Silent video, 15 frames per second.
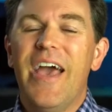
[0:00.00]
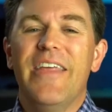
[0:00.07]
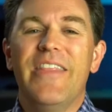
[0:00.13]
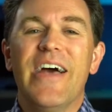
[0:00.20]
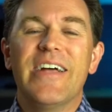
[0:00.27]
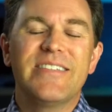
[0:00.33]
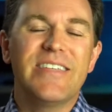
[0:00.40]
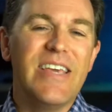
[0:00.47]

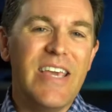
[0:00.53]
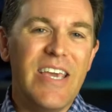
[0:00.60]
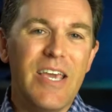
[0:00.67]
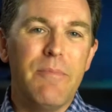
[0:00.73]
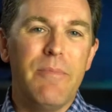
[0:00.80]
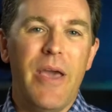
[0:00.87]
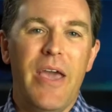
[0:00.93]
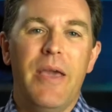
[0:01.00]
and that's
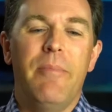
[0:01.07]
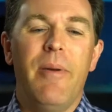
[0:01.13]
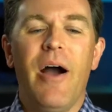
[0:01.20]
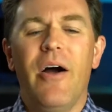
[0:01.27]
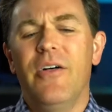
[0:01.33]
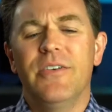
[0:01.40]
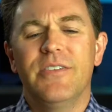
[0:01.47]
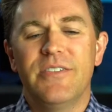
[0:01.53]
ePay
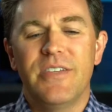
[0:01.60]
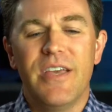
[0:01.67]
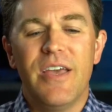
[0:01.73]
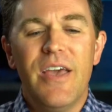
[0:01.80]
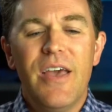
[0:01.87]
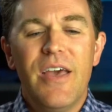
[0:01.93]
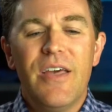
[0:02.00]
Policy.